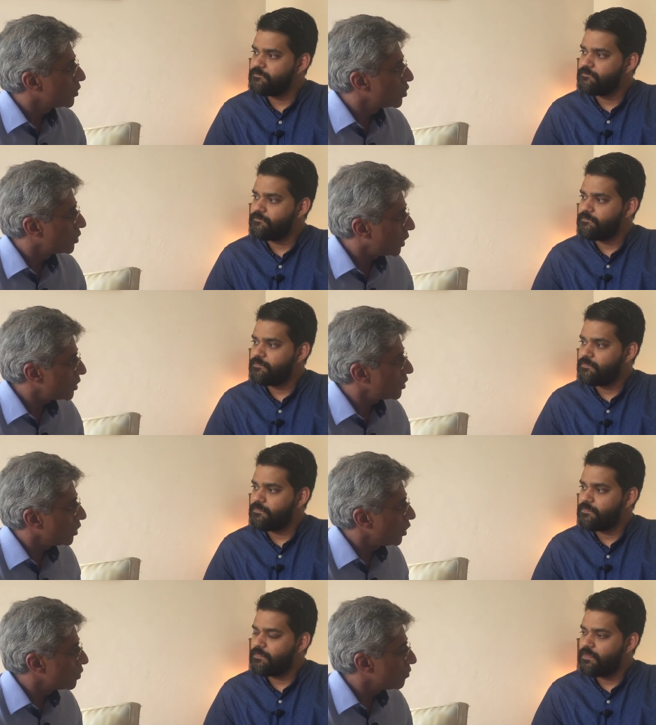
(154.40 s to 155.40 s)
Speaker 1: which
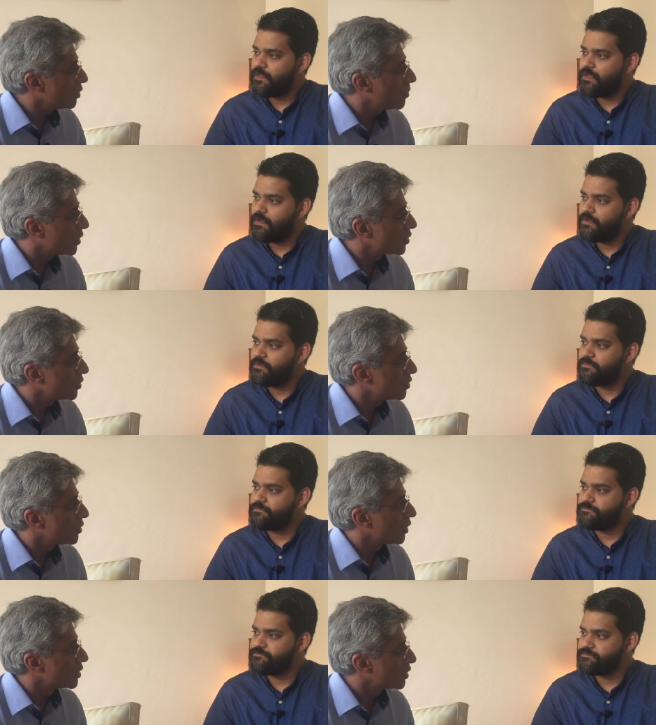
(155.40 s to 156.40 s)
tests each of these
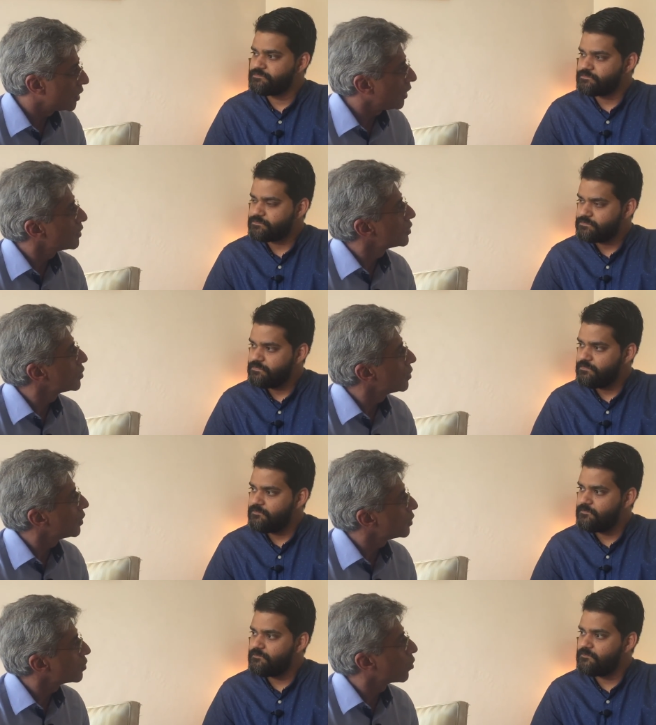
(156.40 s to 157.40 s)
medicines and says
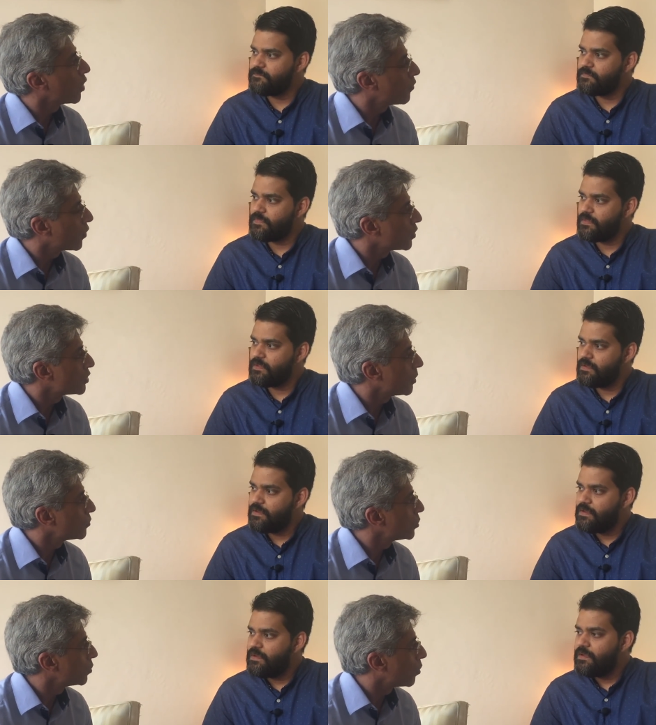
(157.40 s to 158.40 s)
it is okay for
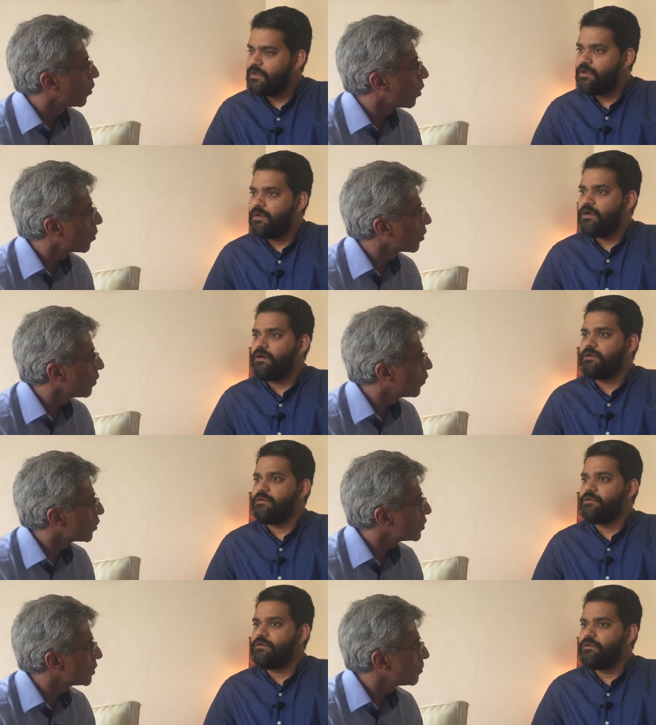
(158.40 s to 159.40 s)
consumption or not okay
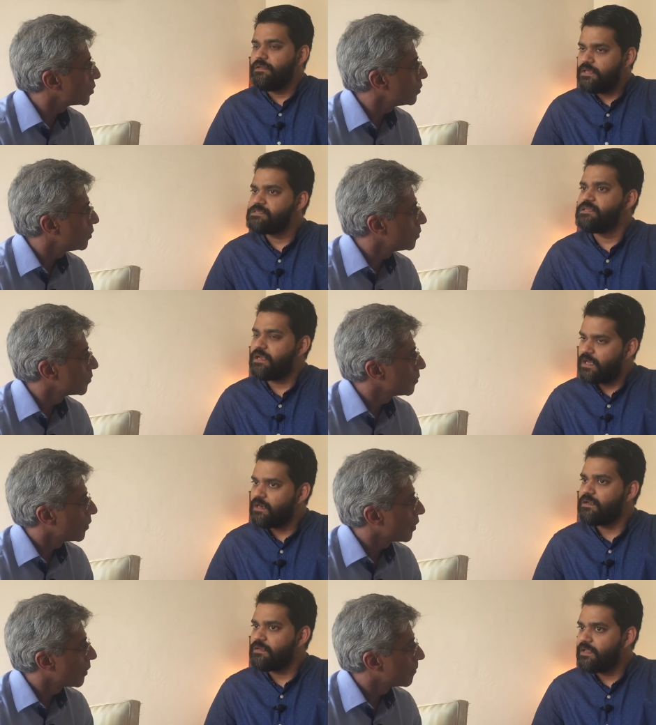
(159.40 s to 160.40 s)
for consumption? Yes, there
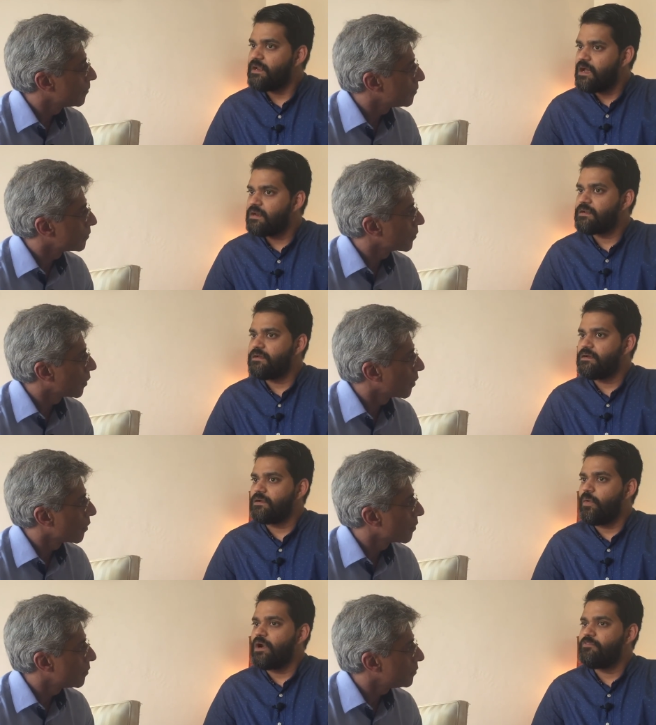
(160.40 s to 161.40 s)
Speaker 2: are there are
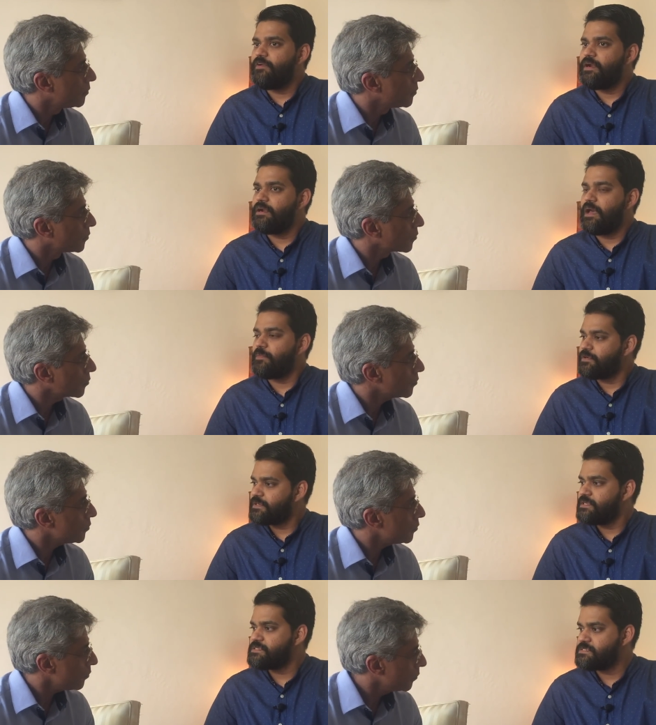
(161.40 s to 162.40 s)
uh, qualified
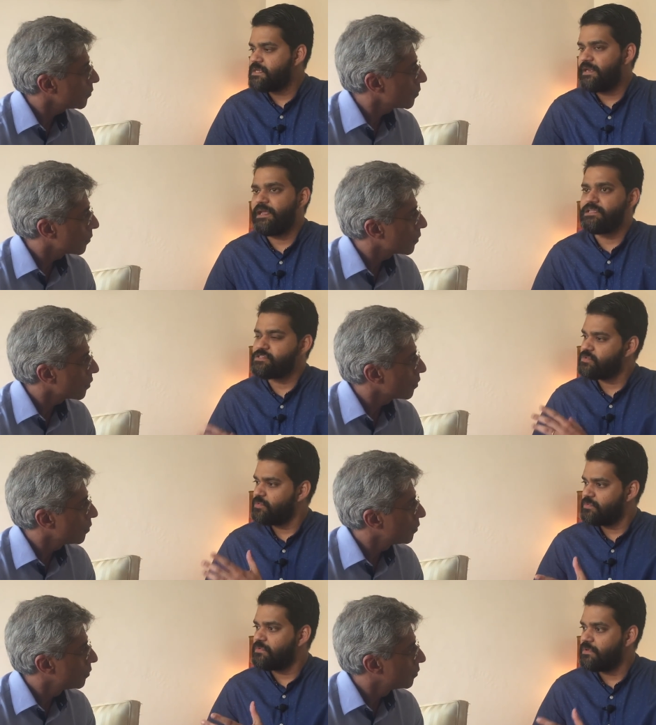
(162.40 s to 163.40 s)
laboratories attached to
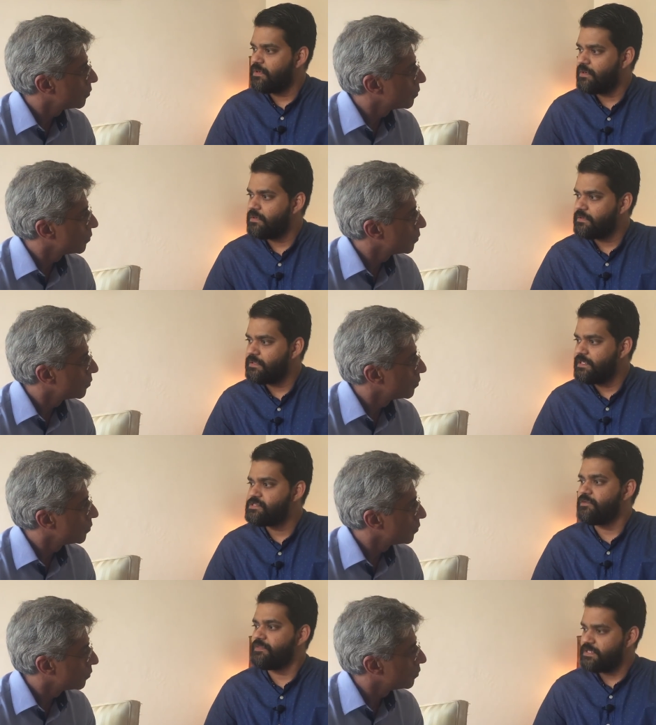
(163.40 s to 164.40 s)
uh,
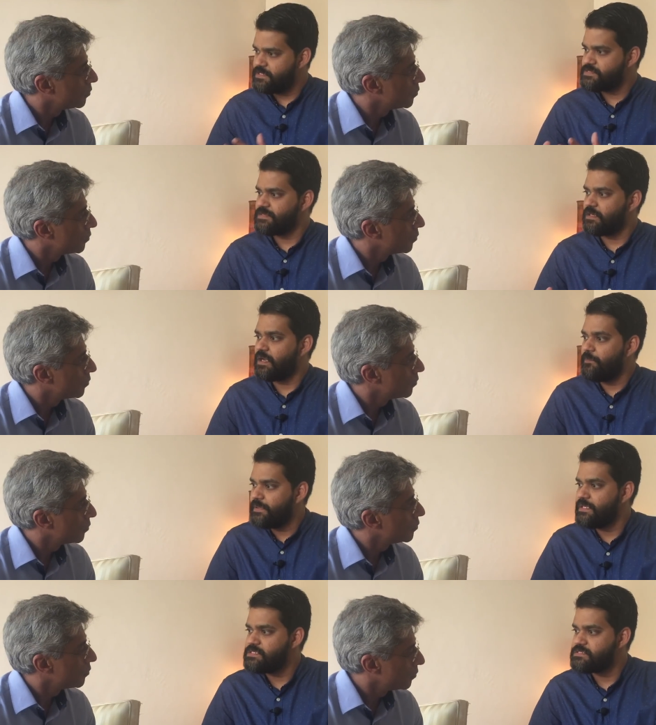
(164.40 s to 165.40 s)
each of these uh,
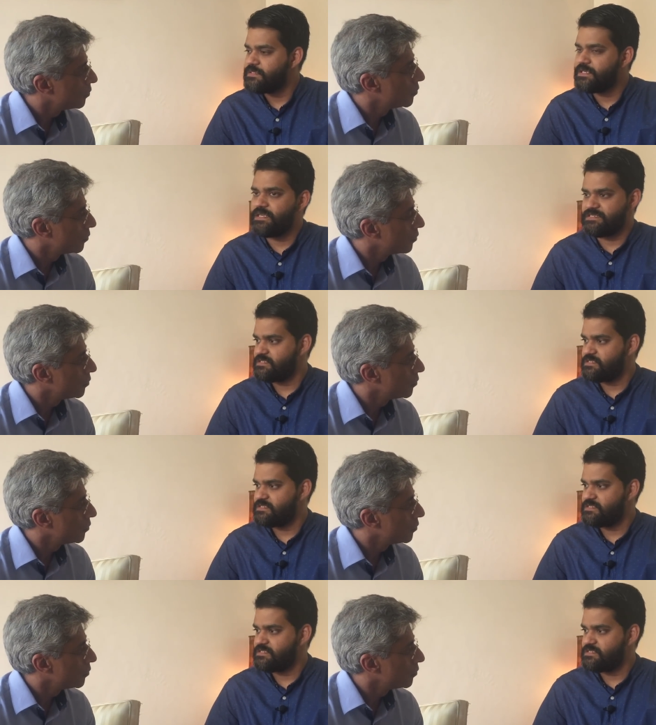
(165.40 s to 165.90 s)
companies that